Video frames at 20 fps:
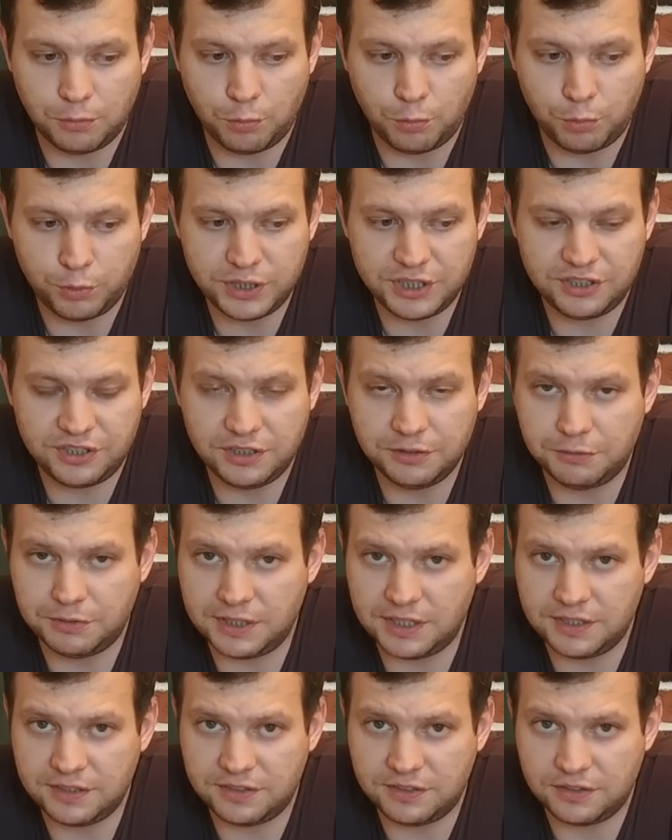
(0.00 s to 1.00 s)
which
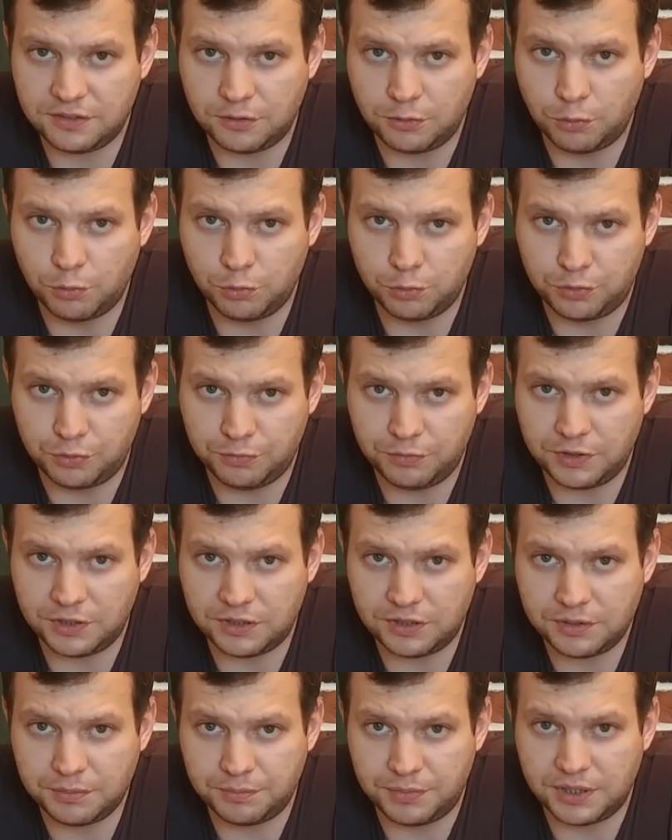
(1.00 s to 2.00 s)
device goes
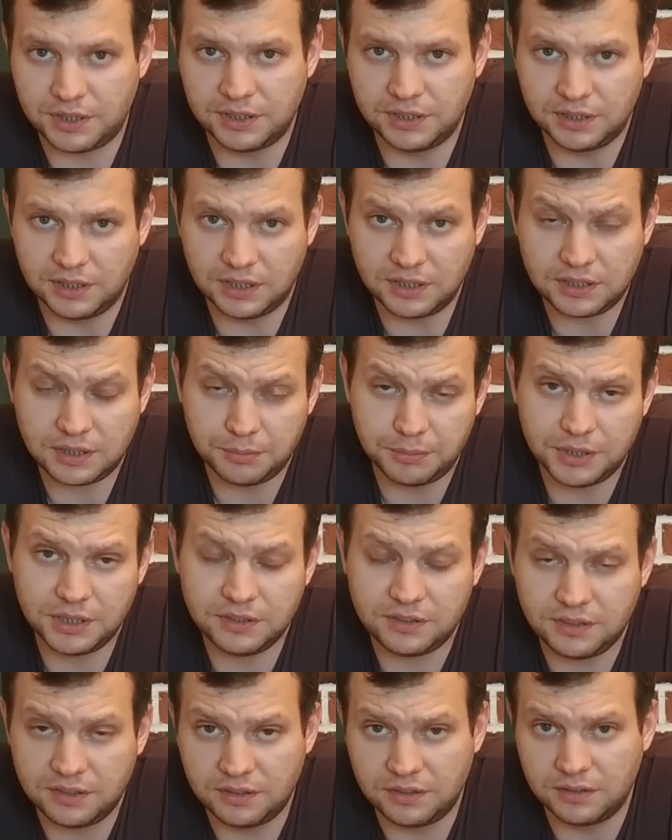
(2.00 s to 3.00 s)
where by
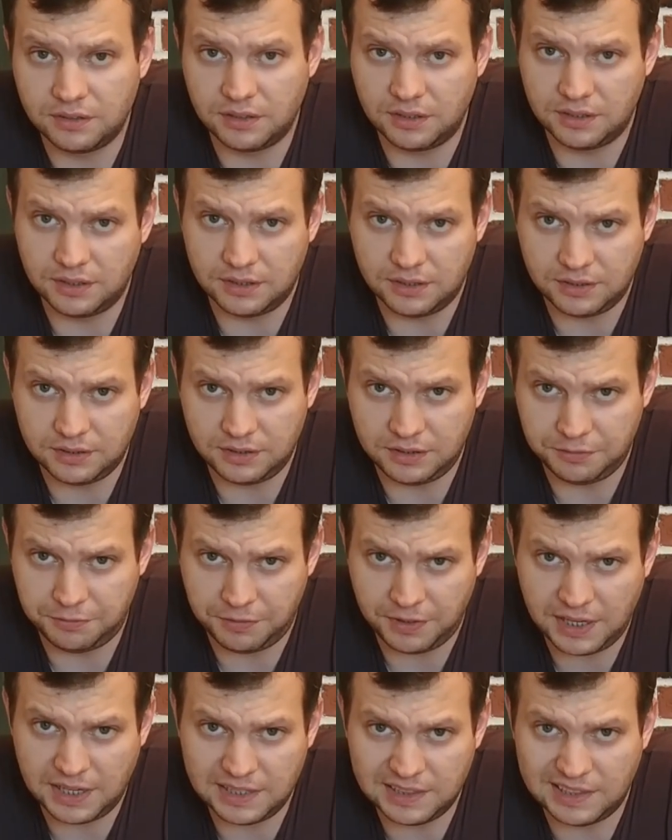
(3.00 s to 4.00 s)
uncommenting
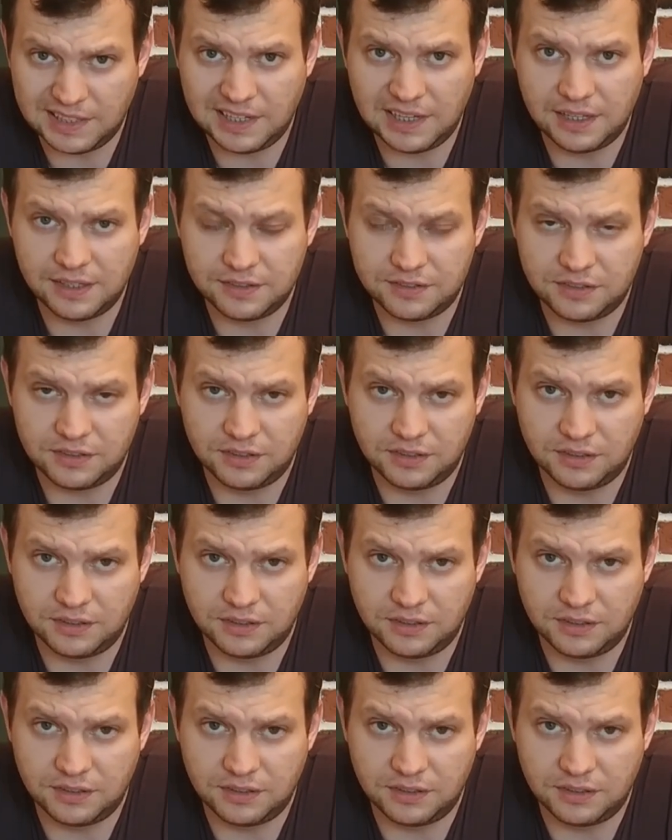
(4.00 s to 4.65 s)
defined lines